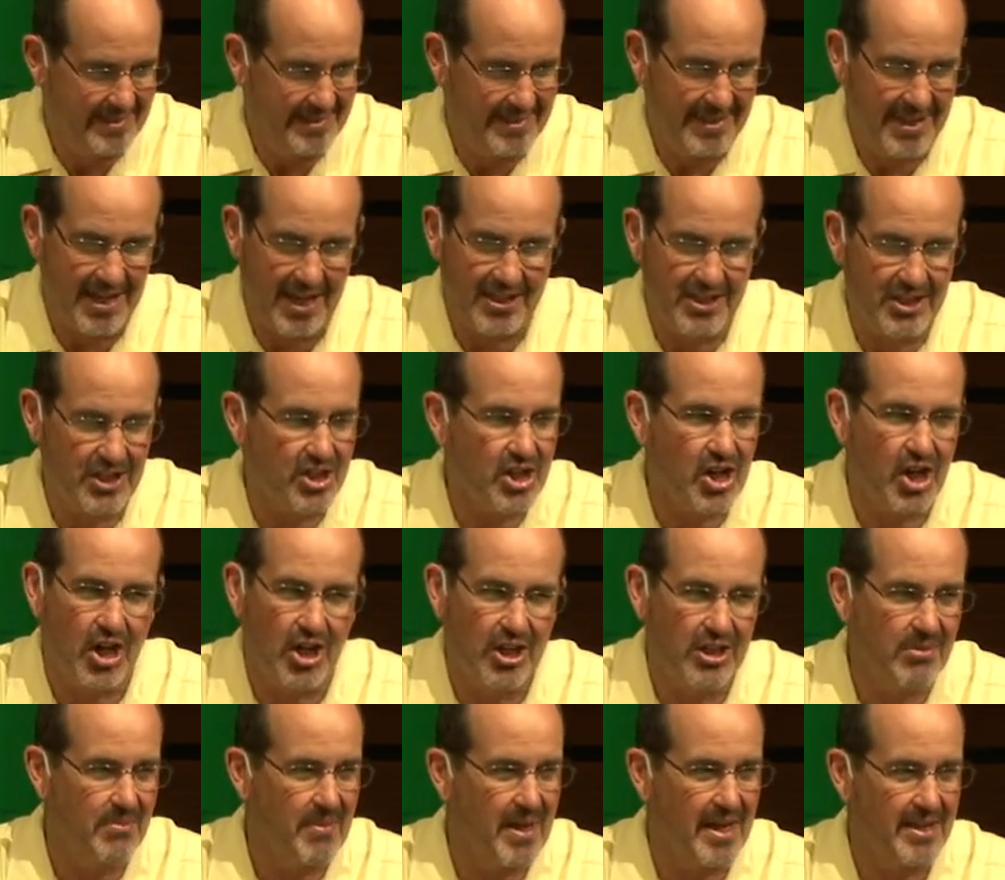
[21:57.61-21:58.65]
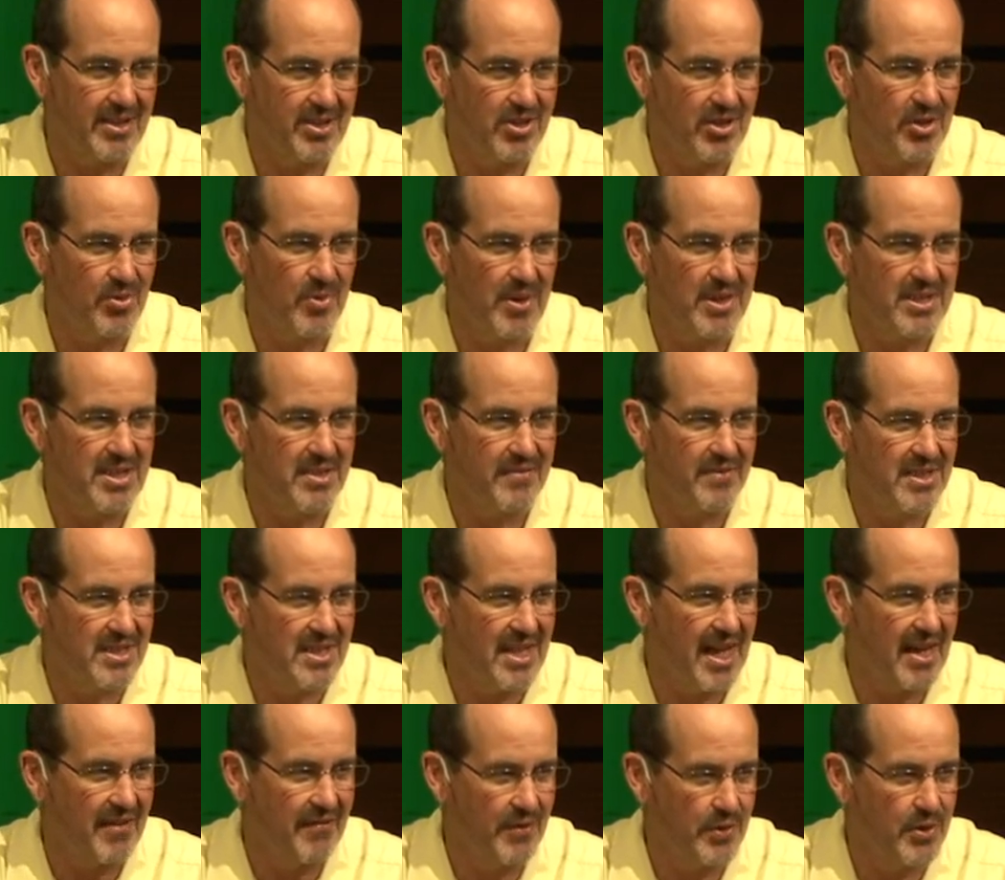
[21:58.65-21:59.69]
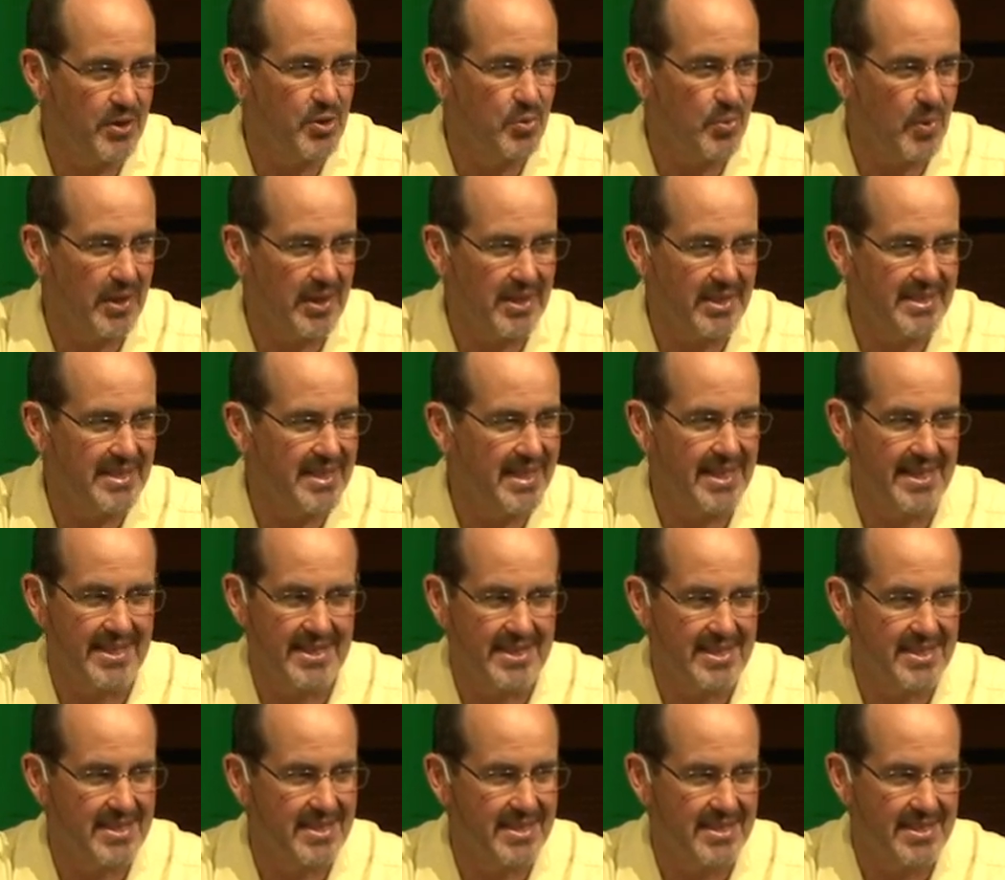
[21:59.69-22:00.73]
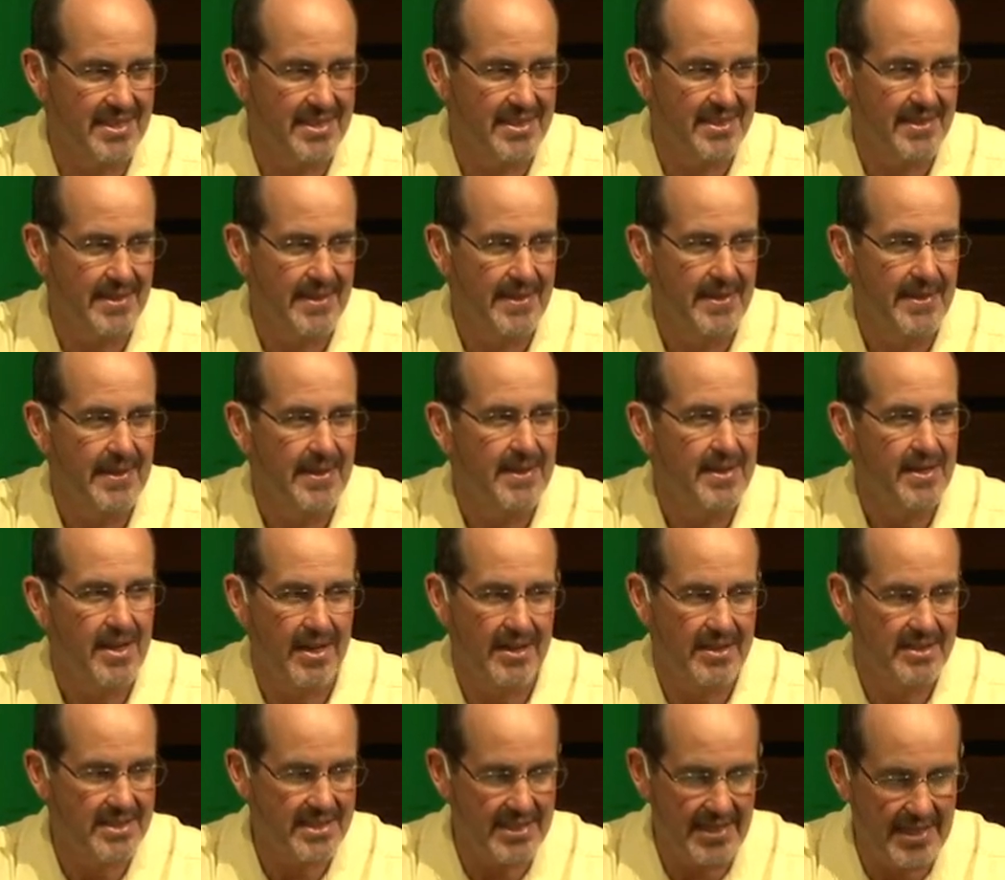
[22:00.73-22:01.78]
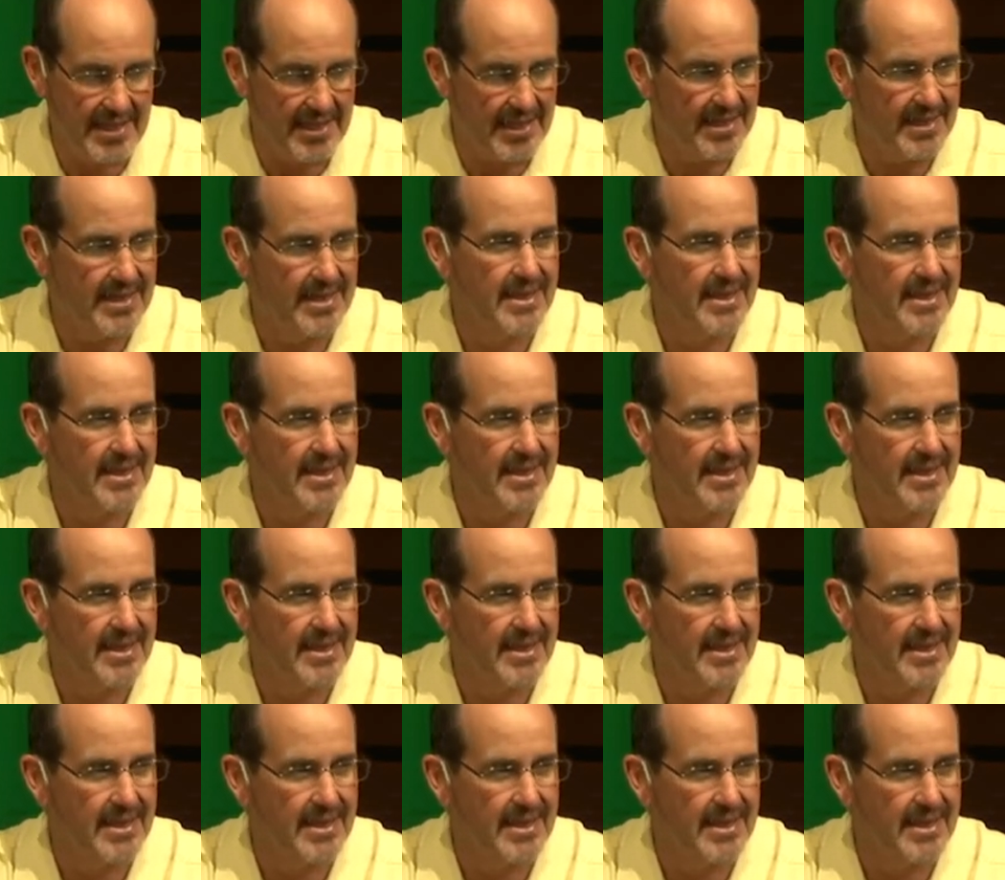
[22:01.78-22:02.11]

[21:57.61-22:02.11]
God just called him out, and so the rest of his life he would dwell in tents, not in a city.